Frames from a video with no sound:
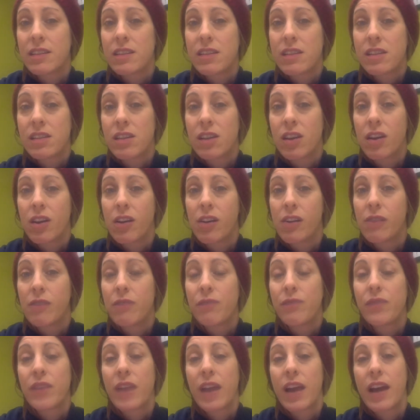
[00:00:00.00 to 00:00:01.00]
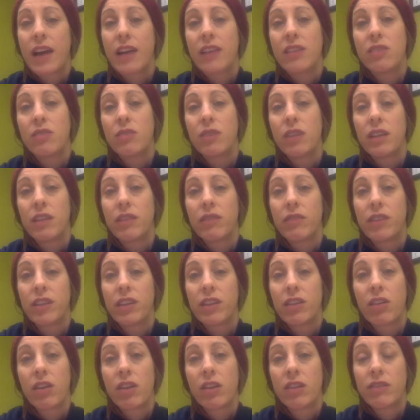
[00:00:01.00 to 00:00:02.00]
So I had to
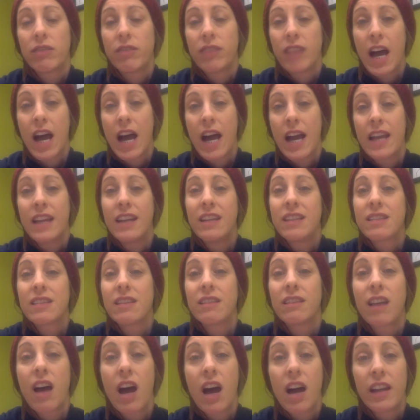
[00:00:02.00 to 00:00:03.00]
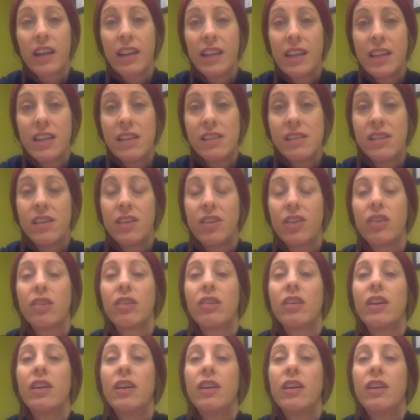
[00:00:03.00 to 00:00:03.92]
reconfigure on the fly, and it's a lot easier